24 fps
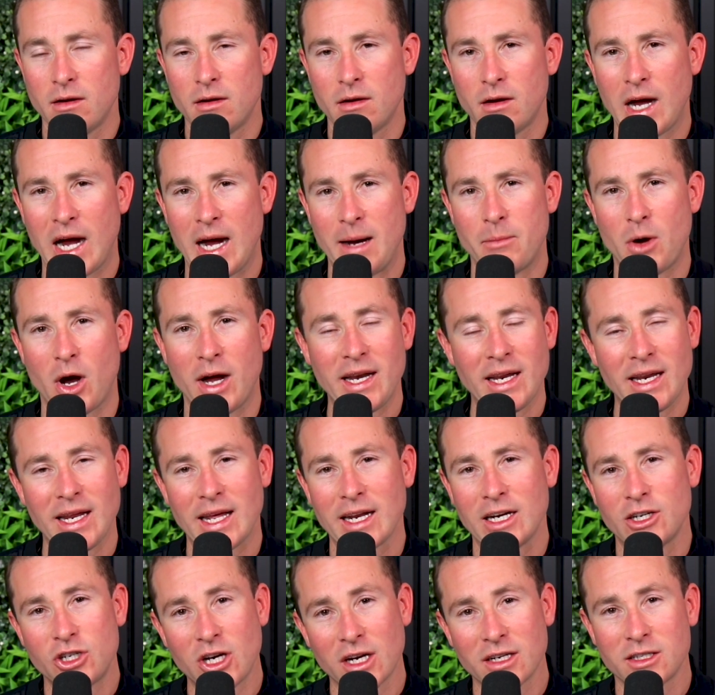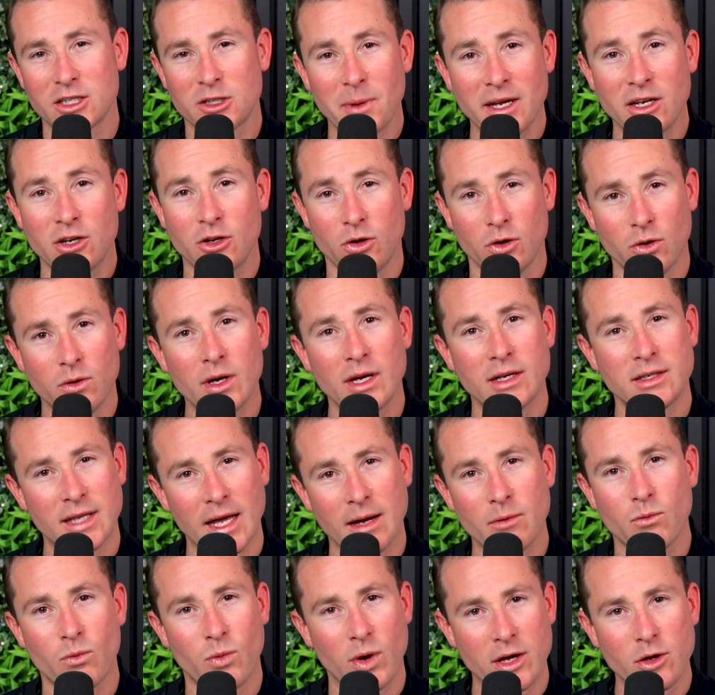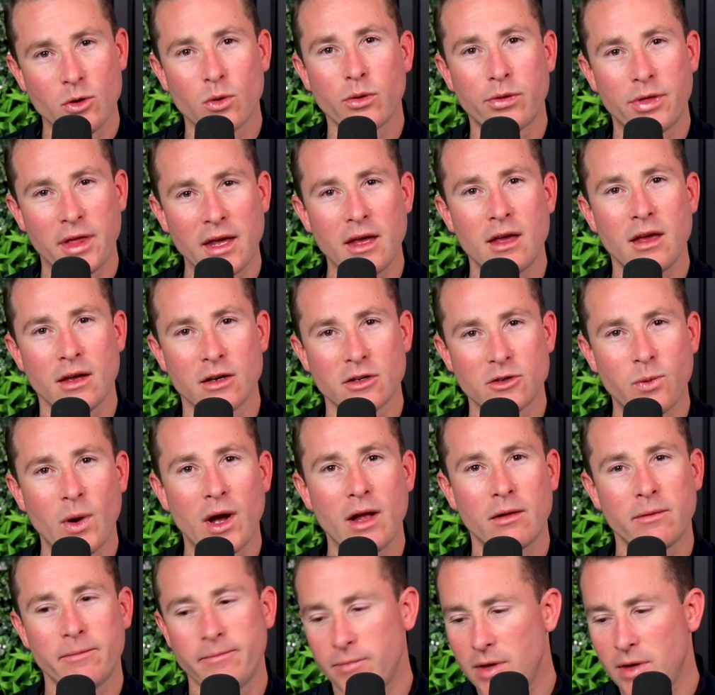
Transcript: I didn't get a chance to speak to you. Is that where you're thinking as well?